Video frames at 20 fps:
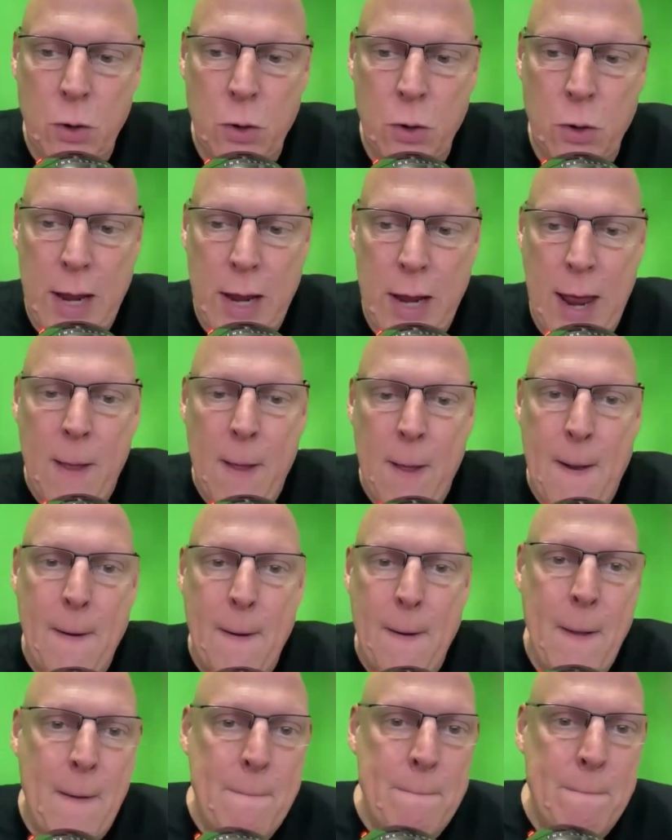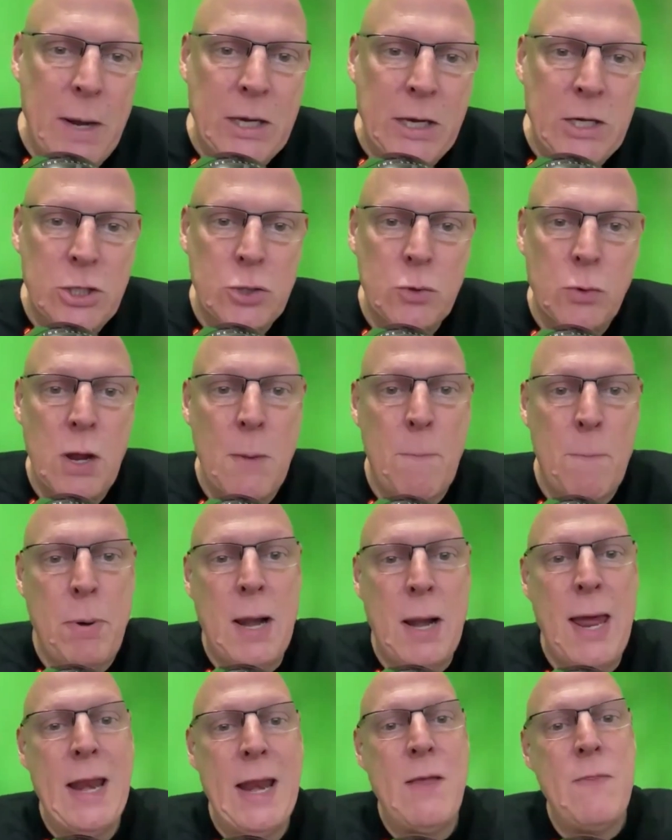look at making sure you're
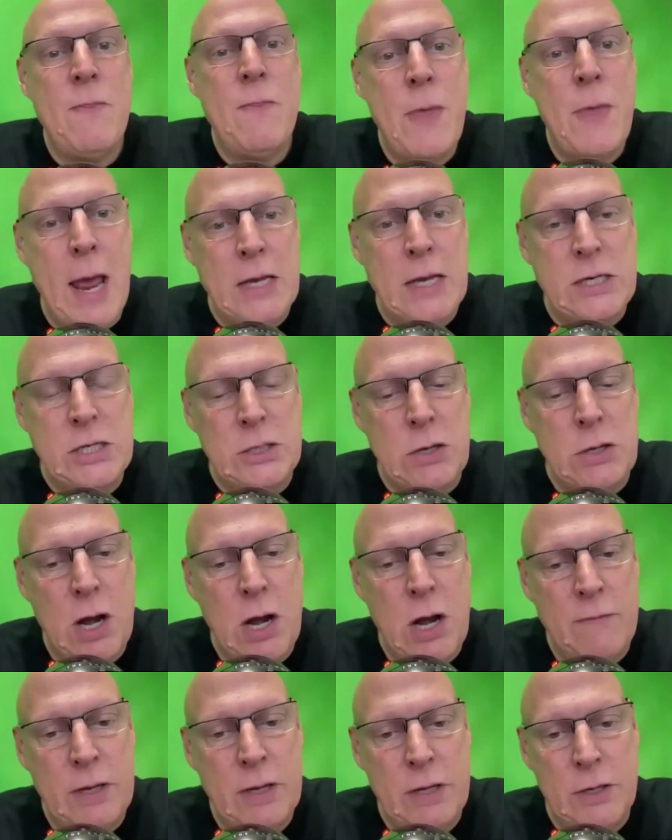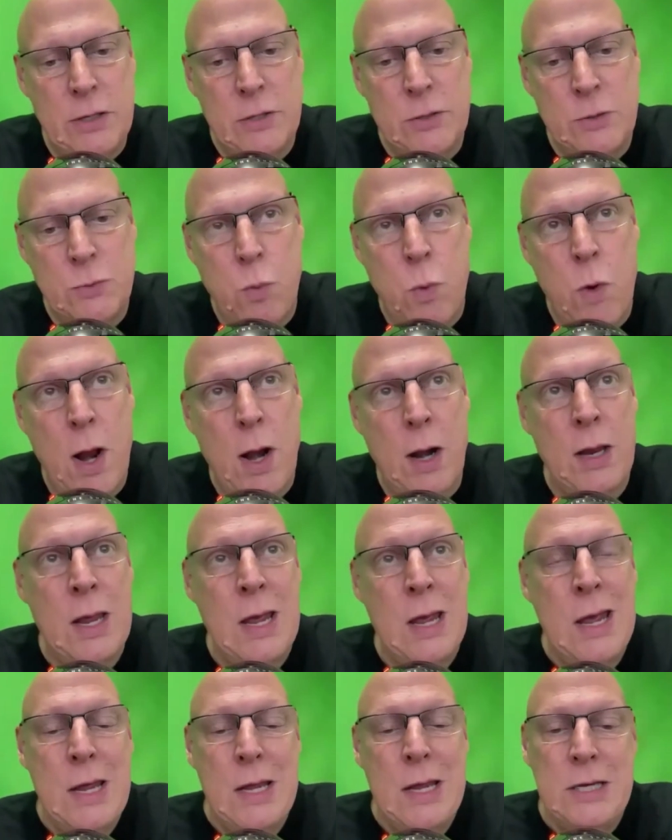planning that side of it as
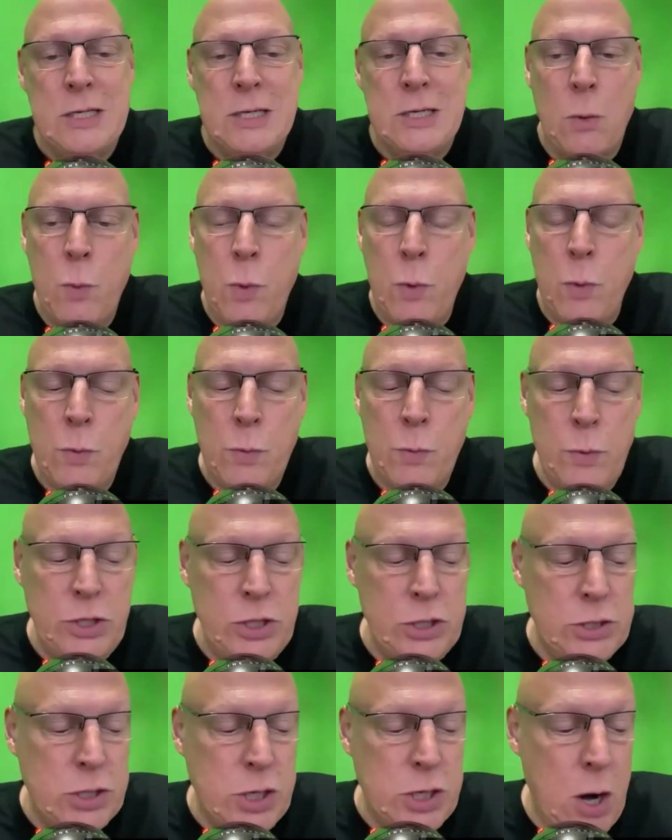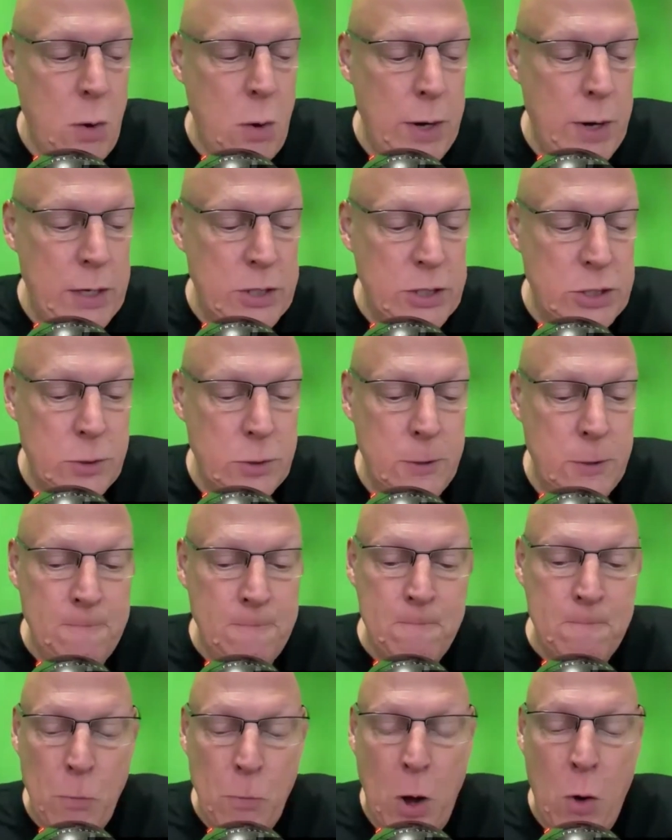well. So we wouldn't just go
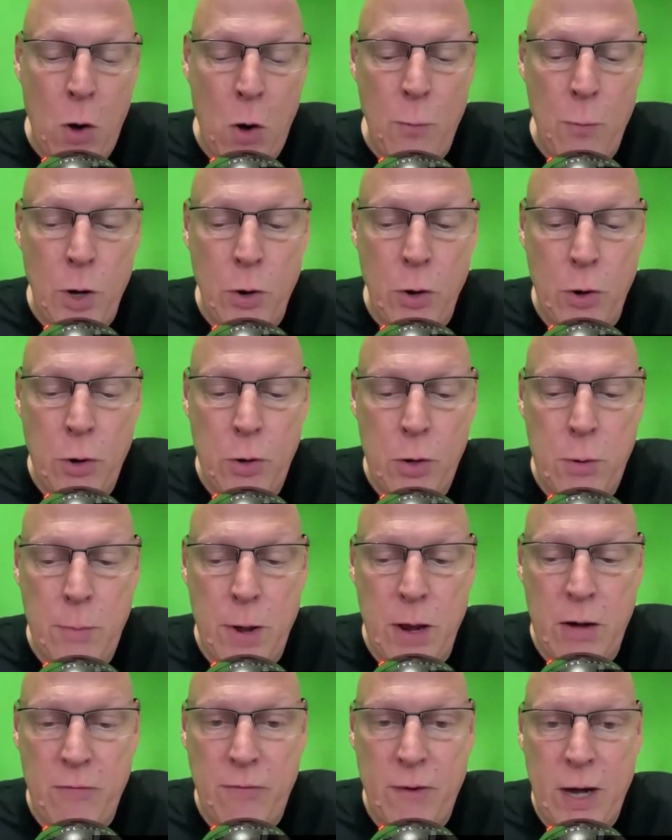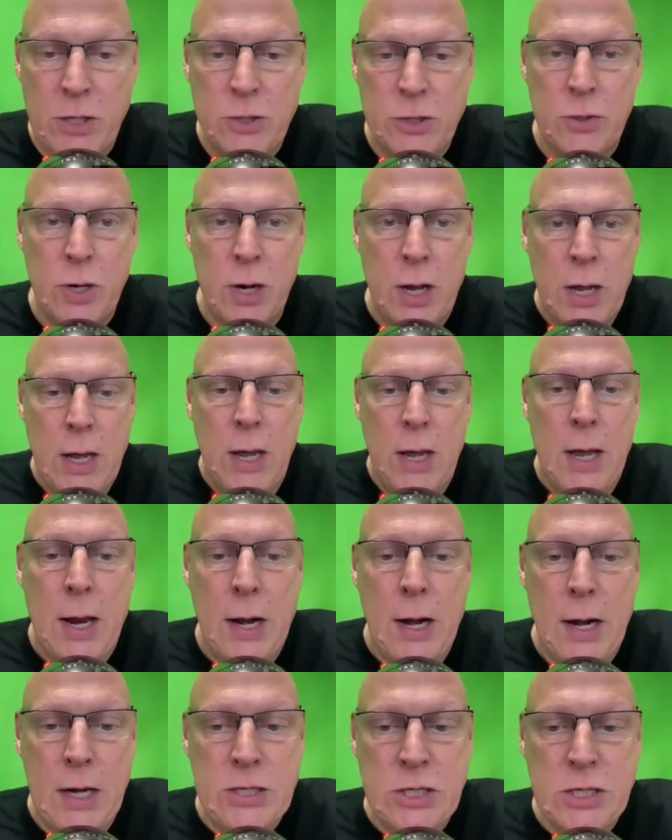into, all right, we've got a new manufacturer,
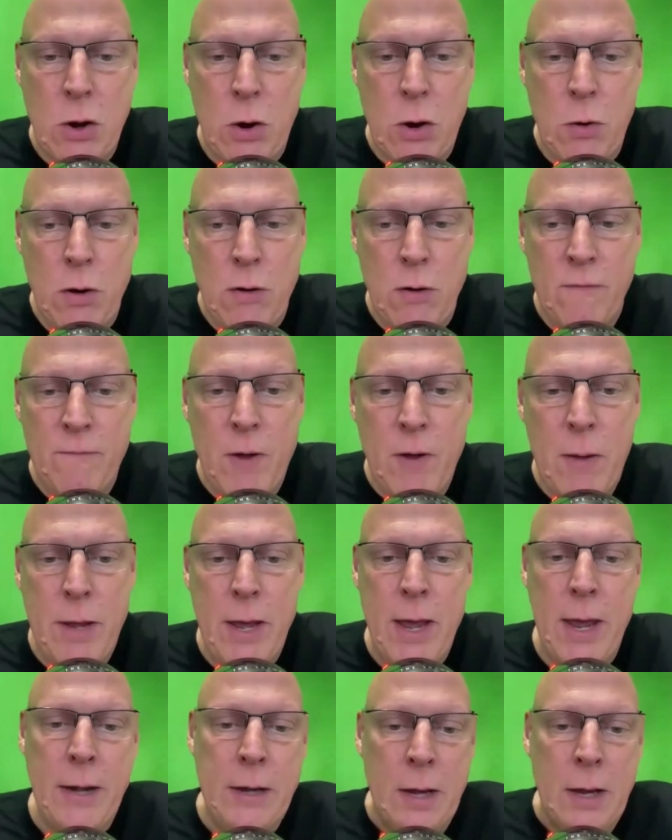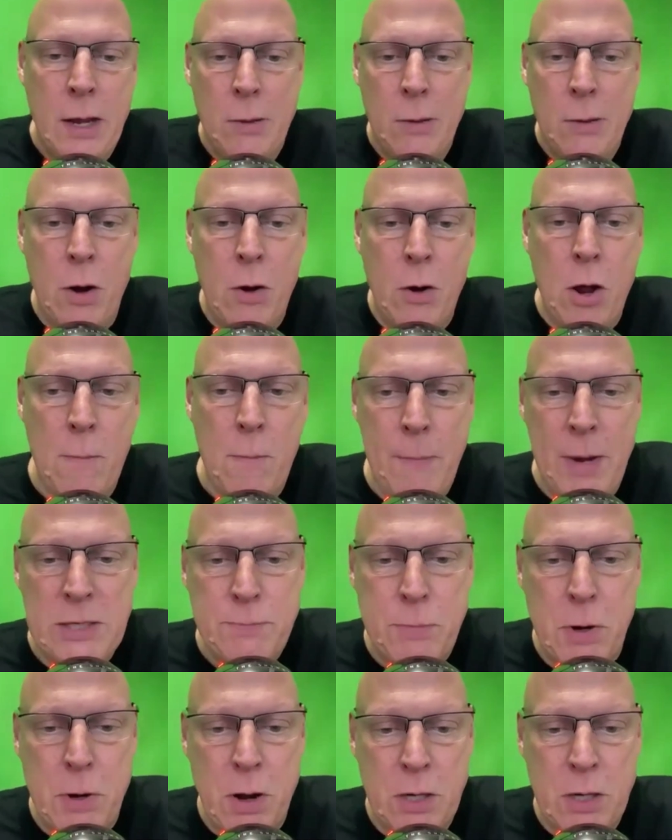let's go. Fabien, I'll go to
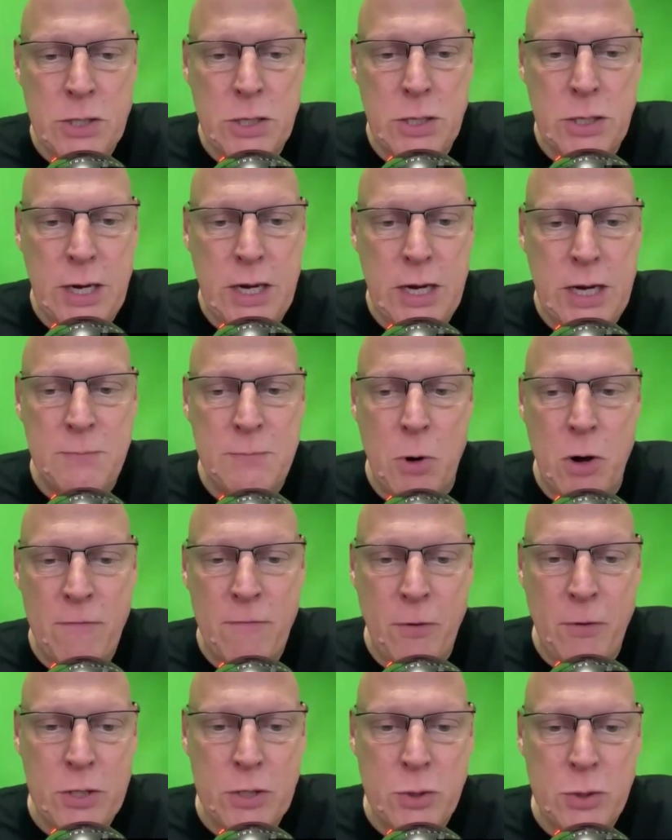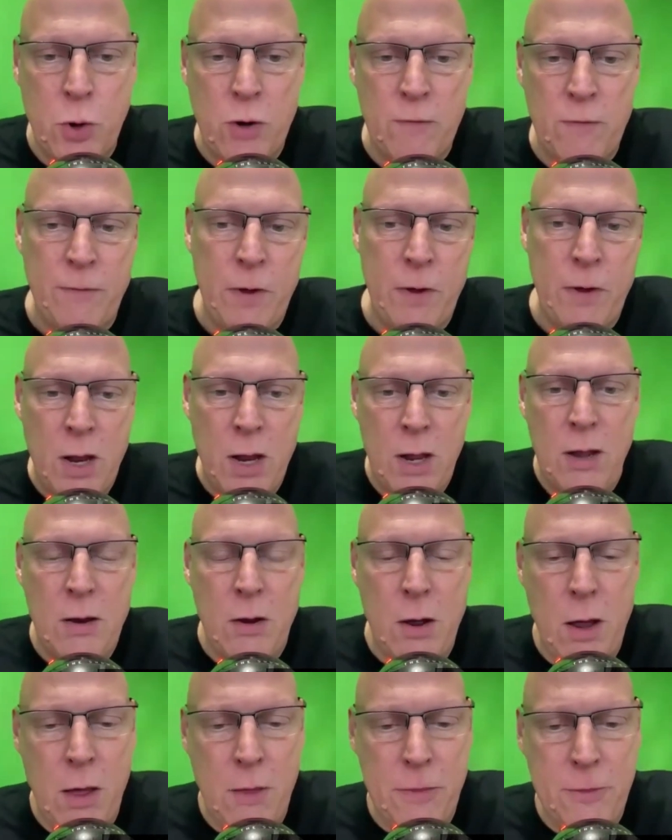mass production. Here's my first order for
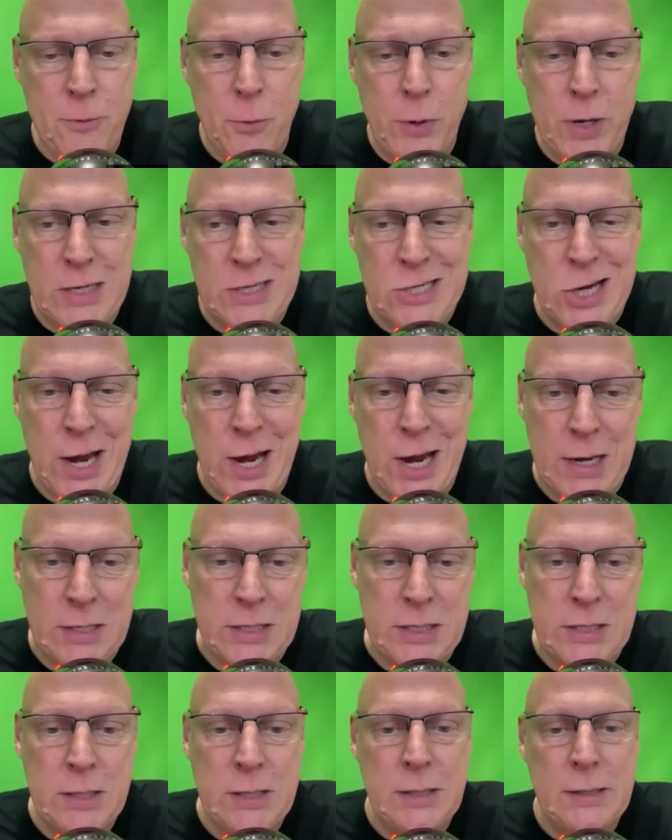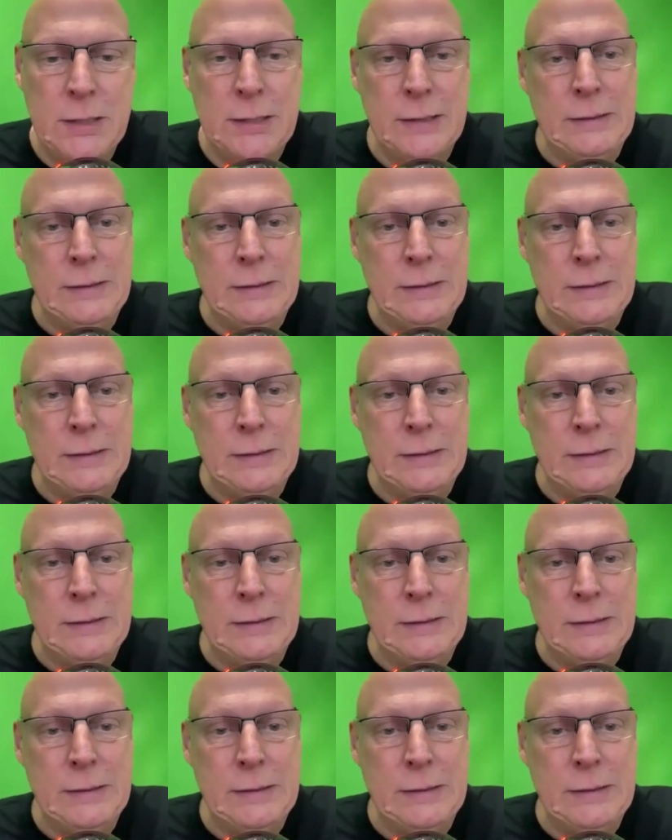3 containers.